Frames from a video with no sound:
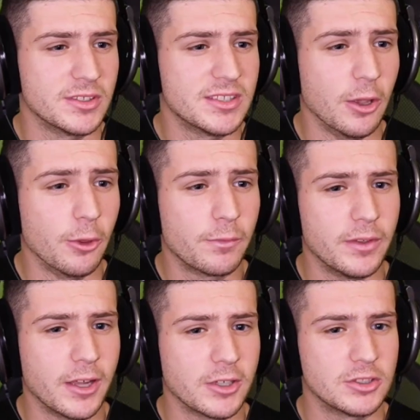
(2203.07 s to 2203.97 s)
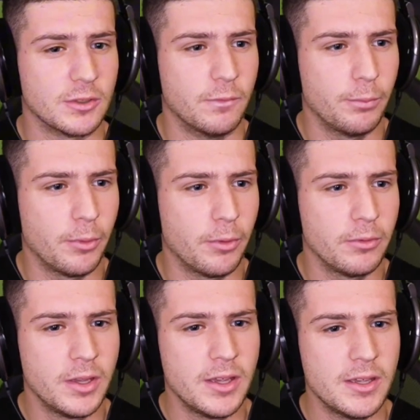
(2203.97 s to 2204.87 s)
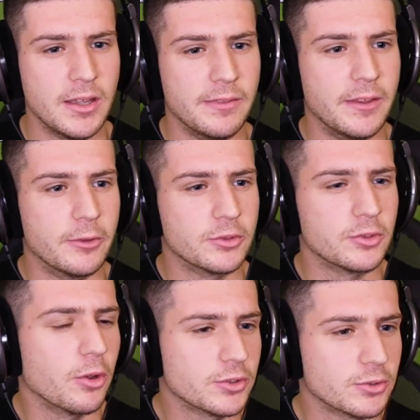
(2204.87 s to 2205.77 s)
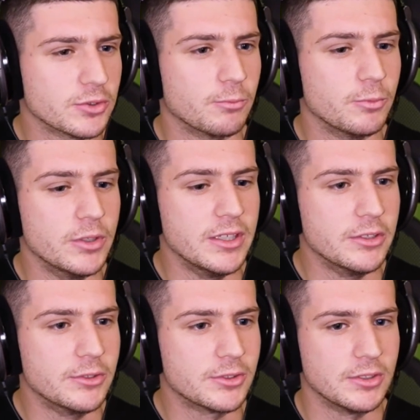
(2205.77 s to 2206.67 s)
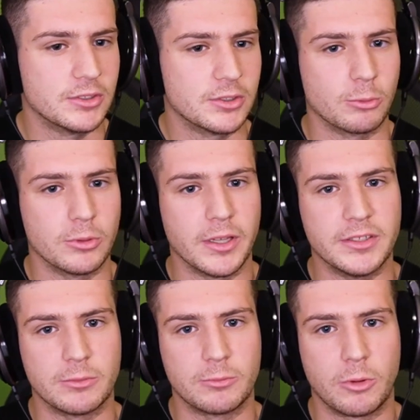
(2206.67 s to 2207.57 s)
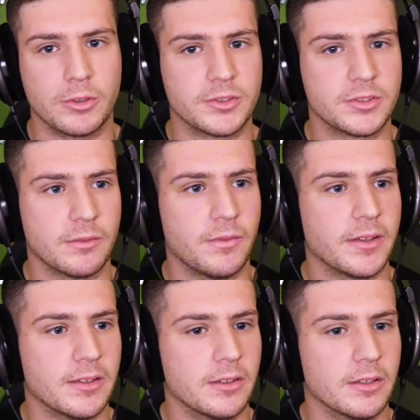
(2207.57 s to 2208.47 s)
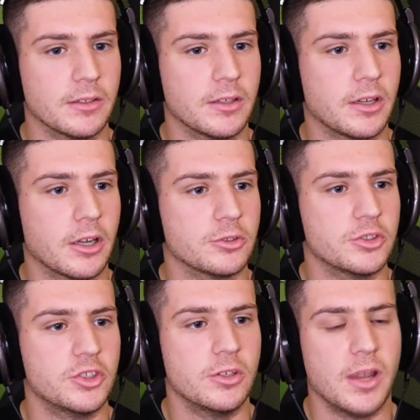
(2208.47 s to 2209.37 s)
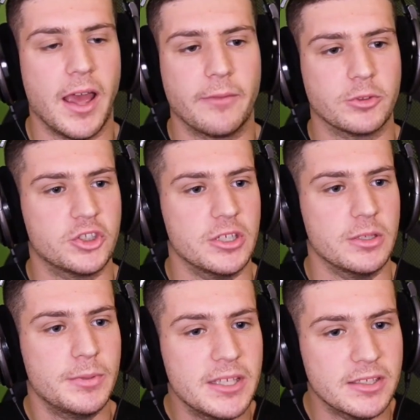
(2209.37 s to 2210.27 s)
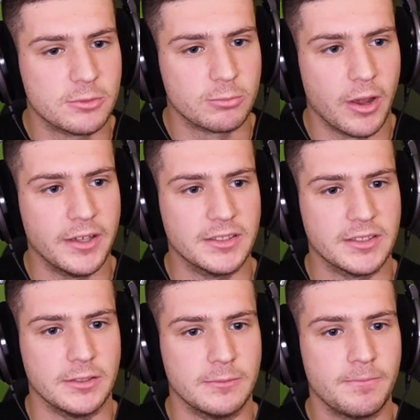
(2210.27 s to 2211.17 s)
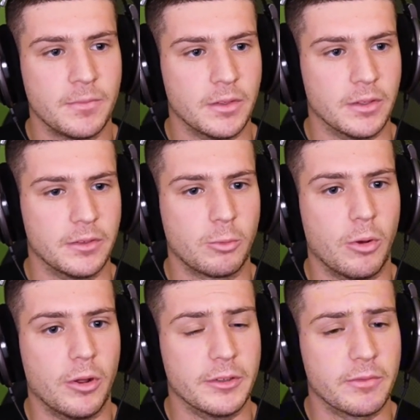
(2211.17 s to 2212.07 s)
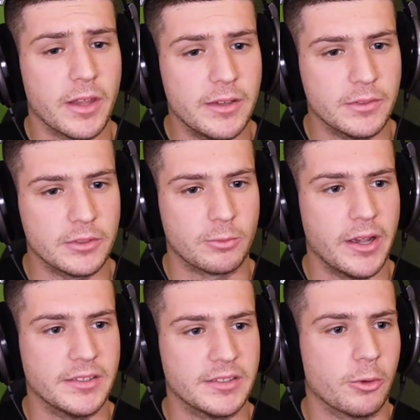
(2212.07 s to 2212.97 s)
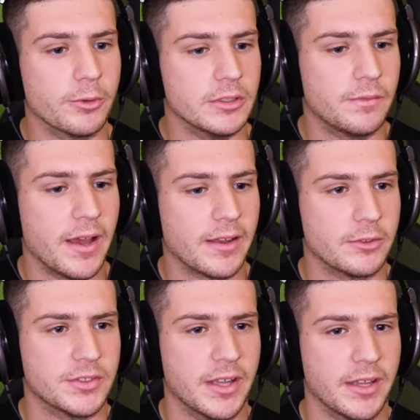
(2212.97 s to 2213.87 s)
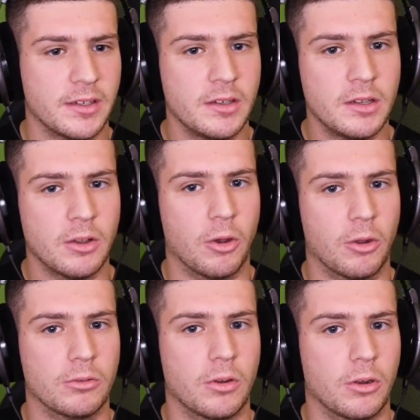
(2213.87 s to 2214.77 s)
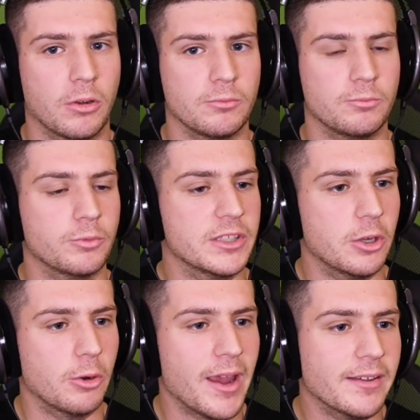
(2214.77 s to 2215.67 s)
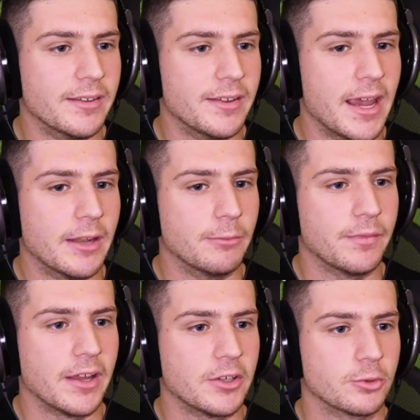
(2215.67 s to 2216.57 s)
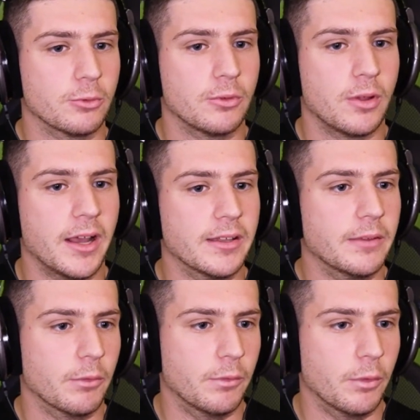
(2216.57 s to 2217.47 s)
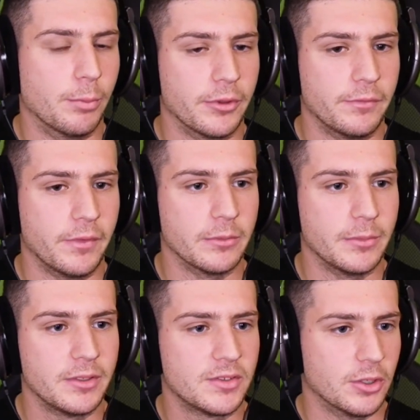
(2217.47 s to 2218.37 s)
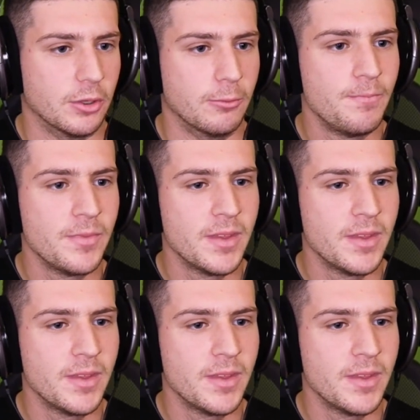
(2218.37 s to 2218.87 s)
itself and not just the football. And there's also some really interesting storylines across the fact that the country's average GDP is rising, the quality of life is rising, all these factors that are really go hand in hand with actual high-level football development. So